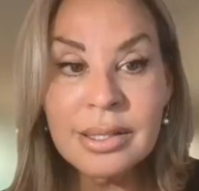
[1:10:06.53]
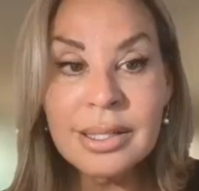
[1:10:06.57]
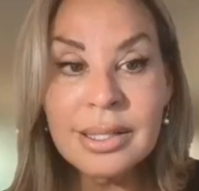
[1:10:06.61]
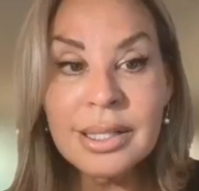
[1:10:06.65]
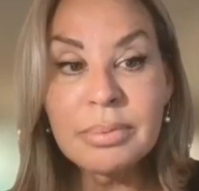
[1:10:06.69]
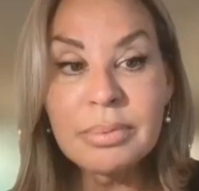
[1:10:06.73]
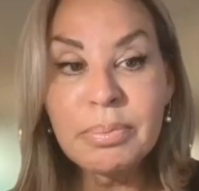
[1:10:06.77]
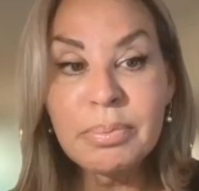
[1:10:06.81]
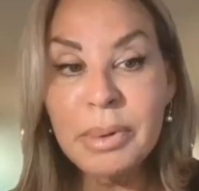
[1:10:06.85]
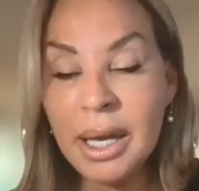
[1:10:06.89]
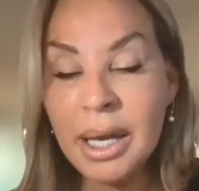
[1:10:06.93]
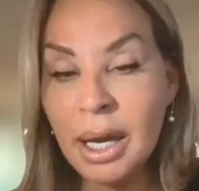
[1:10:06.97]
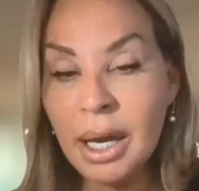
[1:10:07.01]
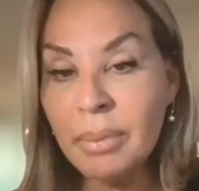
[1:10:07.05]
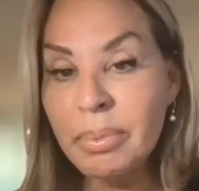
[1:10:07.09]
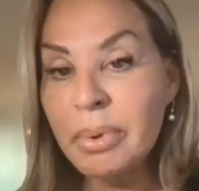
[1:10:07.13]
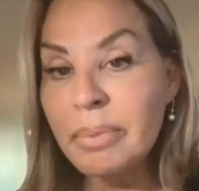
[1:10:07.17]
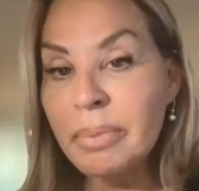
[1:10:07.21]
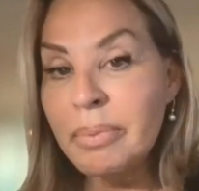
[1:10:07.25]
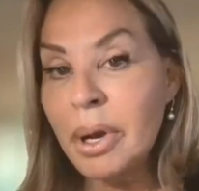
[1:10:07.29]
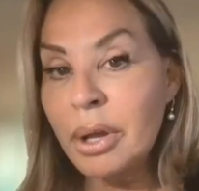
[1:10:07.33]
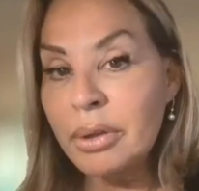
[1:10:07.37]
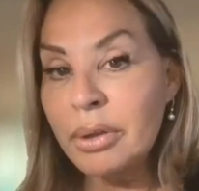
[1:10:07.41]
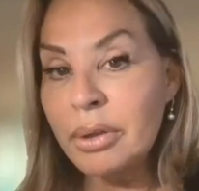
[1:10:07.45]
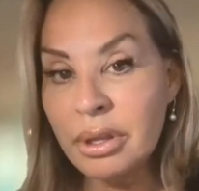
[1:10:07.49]
to speak up
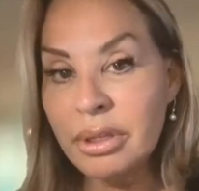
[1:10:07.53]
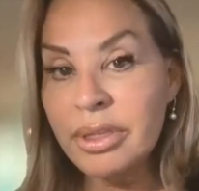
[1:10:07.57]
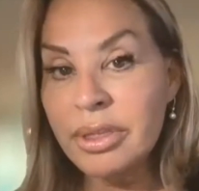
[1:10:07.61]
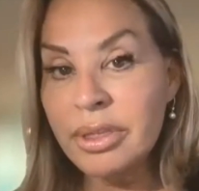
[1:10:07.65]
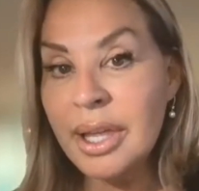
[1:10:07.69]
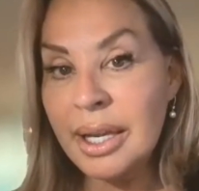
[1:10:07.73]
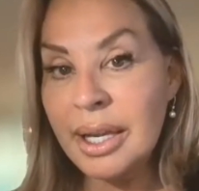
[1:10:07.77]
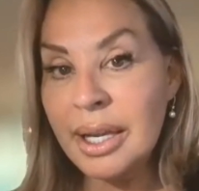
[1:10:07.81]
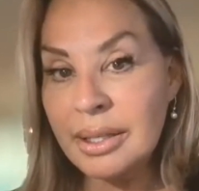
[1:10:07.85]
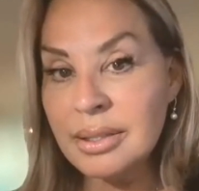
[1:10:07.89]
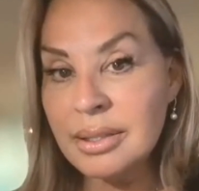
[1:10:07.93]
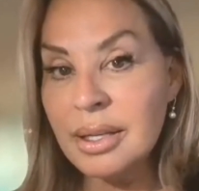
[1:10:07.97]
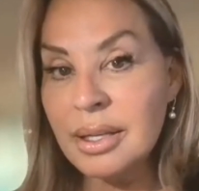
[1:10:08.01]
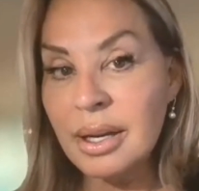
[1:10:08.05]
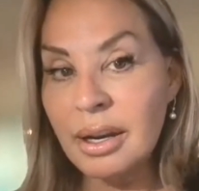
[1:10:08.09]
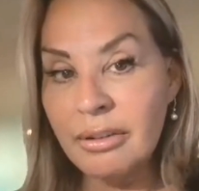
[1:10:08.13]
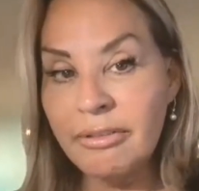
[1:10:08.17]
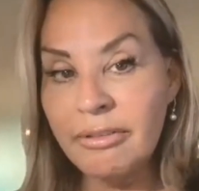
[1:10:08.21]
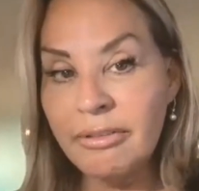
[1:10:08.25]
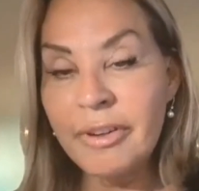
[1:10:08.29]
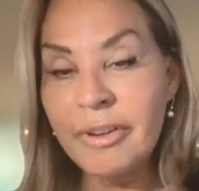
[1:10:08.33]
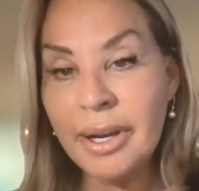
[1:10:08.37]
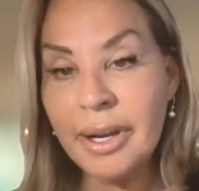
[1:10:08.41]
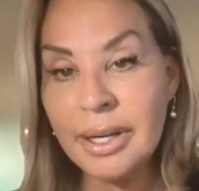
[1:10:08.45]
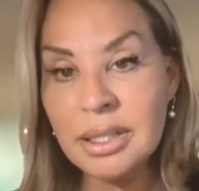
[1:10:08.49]
about the things that
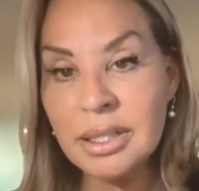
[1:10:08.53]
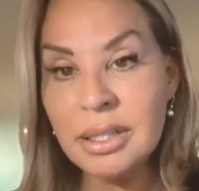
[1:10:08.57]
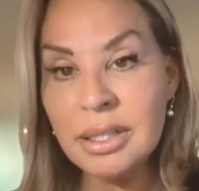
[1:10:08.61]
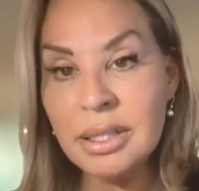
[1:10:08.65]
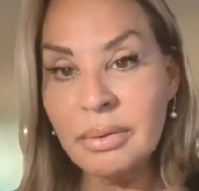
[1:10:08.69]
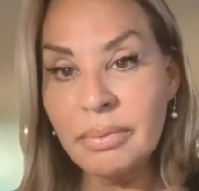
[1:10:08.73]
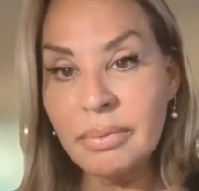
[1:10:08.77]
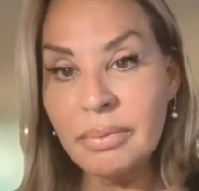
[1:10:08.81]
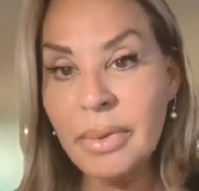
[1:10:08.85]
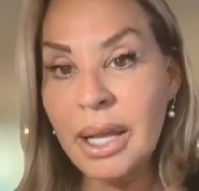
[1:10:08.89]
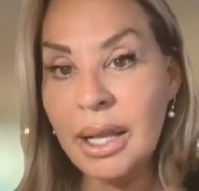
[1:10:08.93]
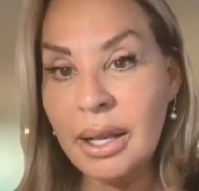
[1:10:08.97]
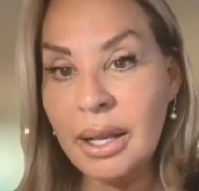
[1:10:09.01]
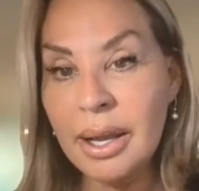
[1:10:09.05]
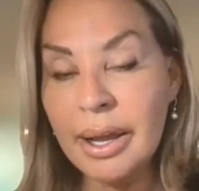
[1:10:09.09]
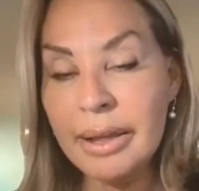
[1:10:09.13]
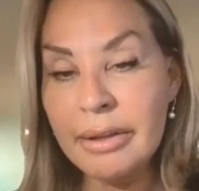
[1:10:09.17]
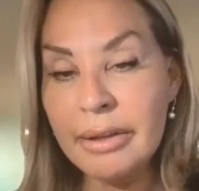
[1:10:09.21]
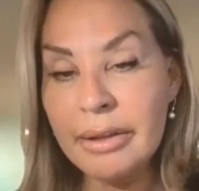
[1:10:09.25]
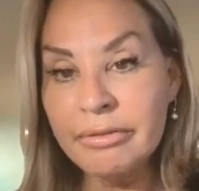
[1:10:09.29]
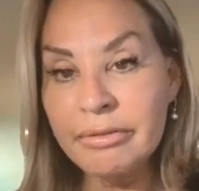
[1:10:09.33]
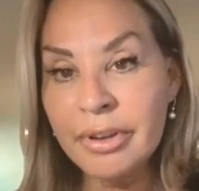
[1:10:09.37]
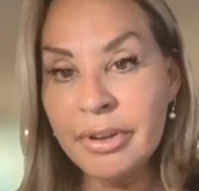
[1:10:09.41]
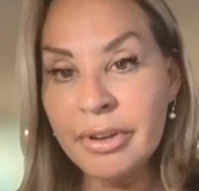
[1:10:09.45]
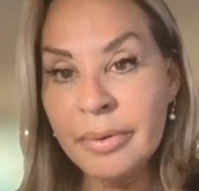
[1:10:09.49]
affect my
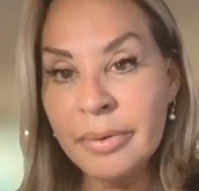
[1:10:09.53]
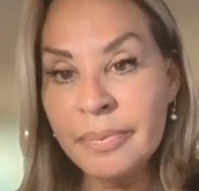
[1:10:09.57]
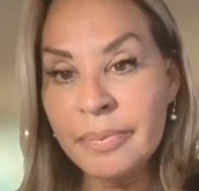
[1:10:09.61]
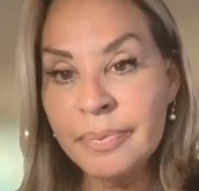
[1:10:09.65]
life.